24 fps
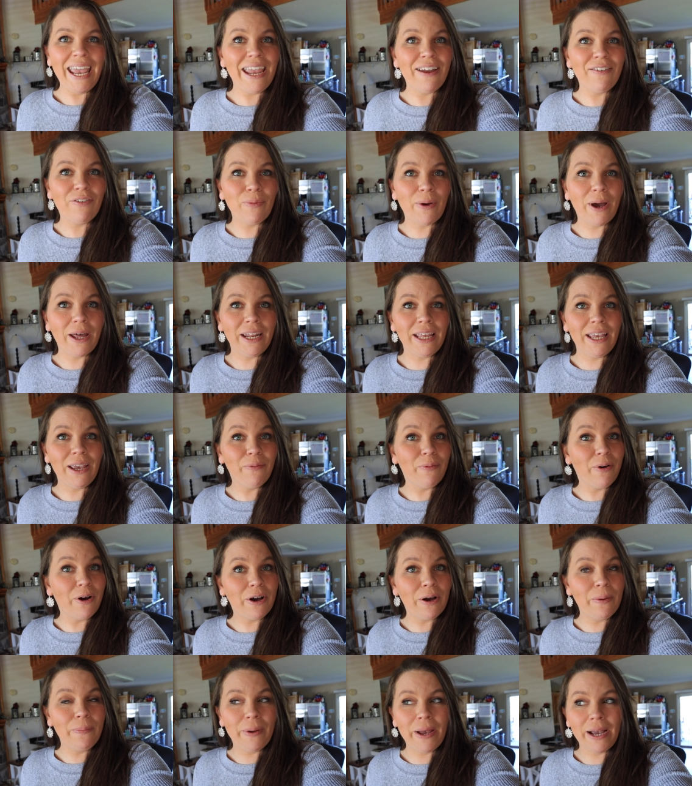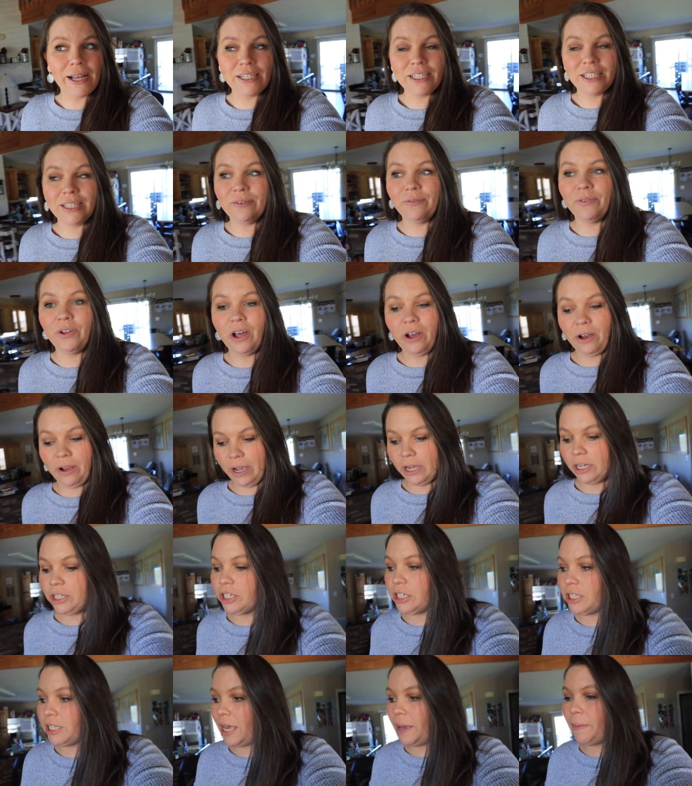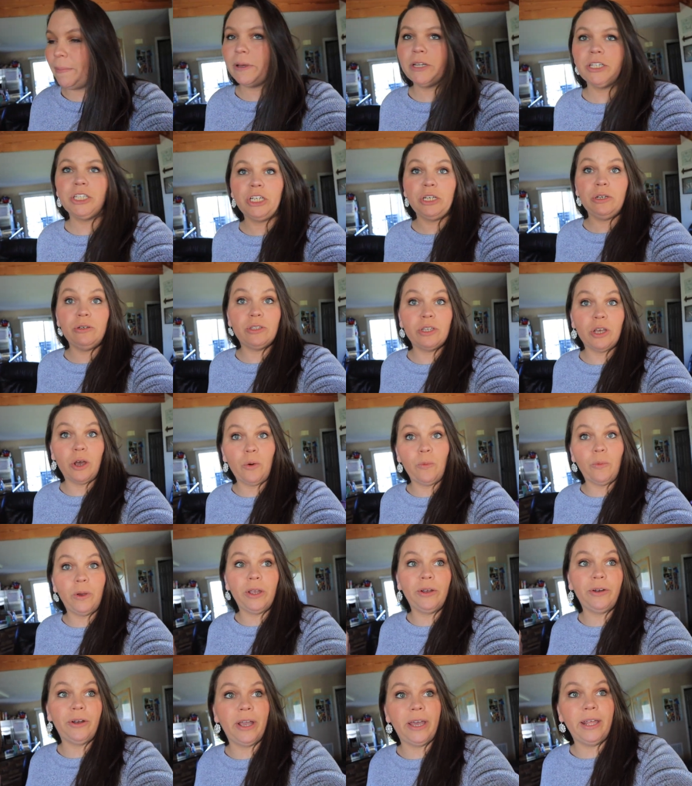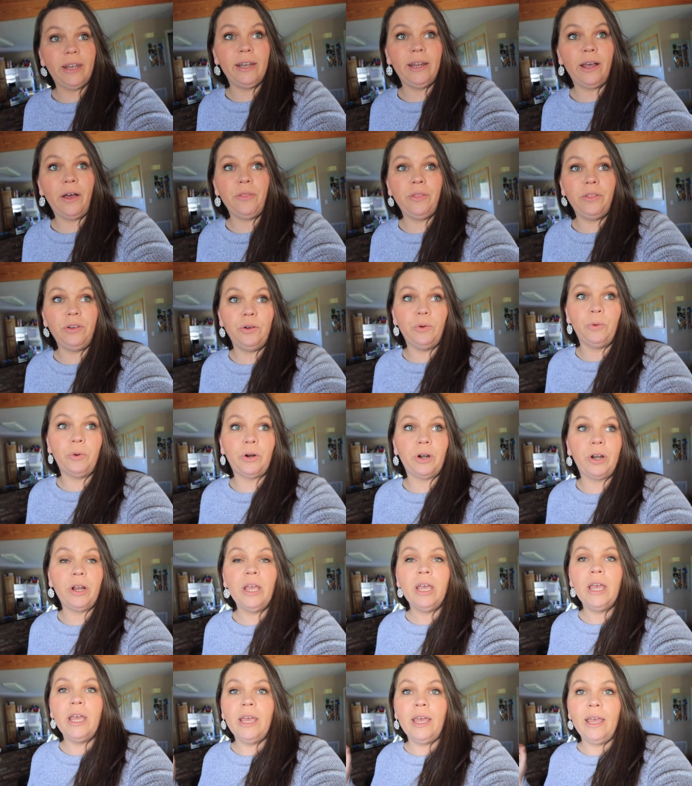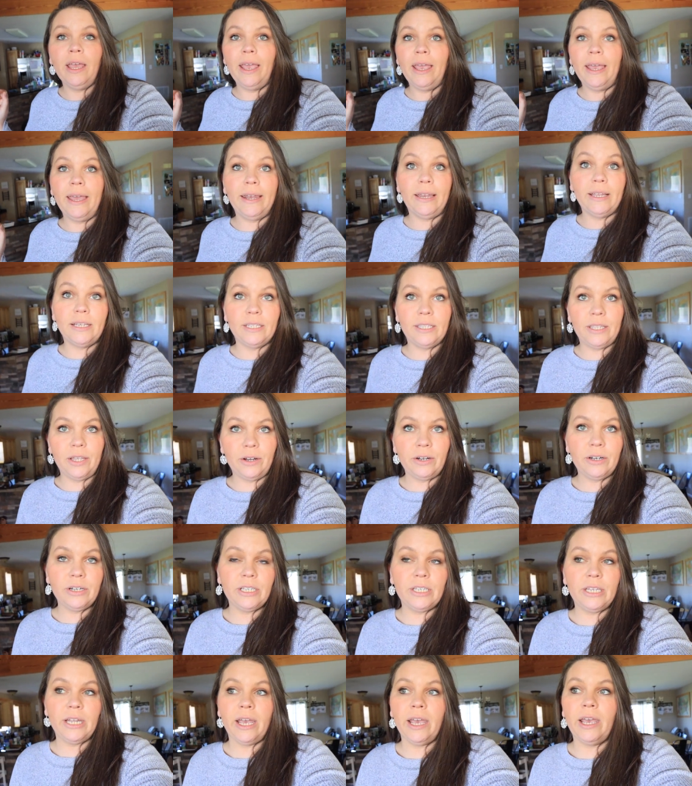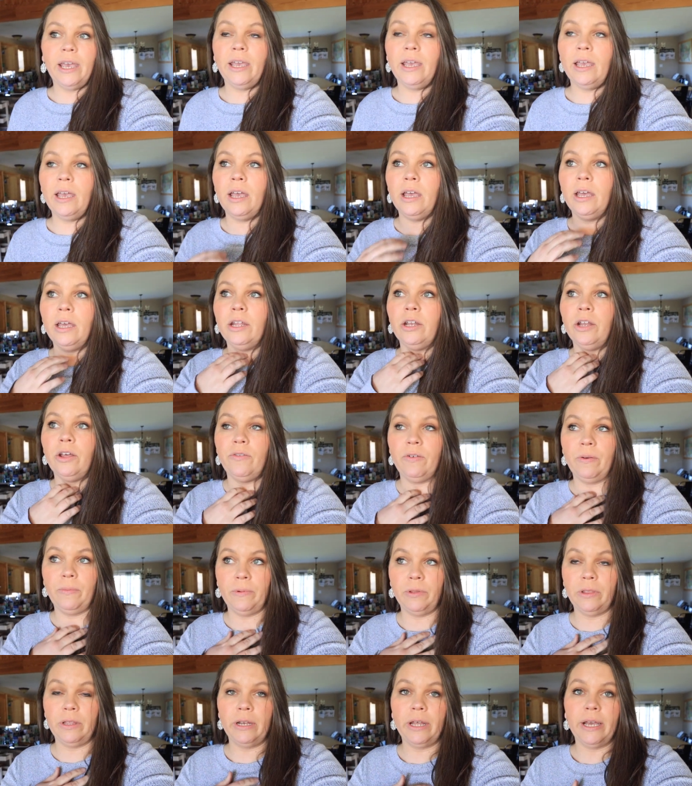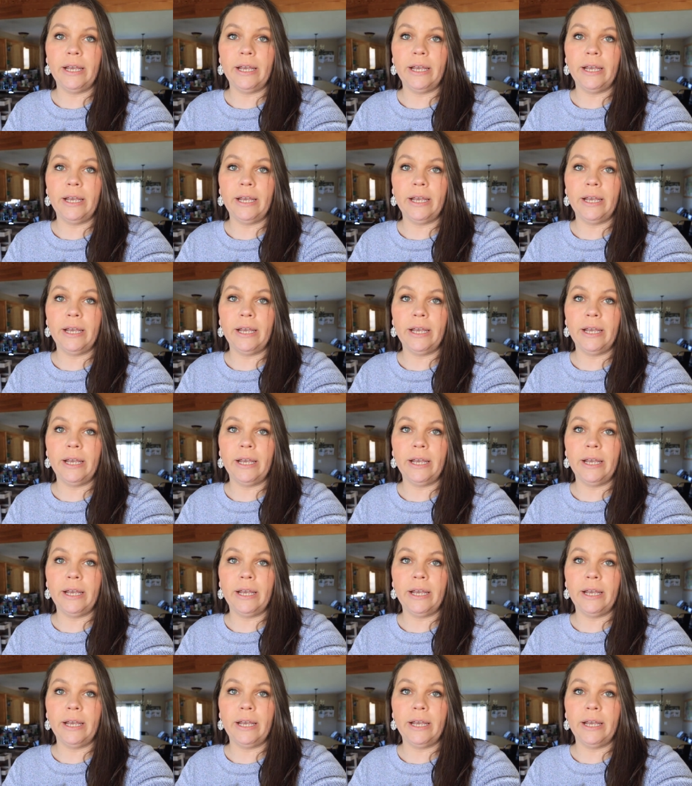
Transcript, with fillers: Hey everybody and welcome back to the vlog. I just got my shoes on. We are headed out the door. It is Thursday, November the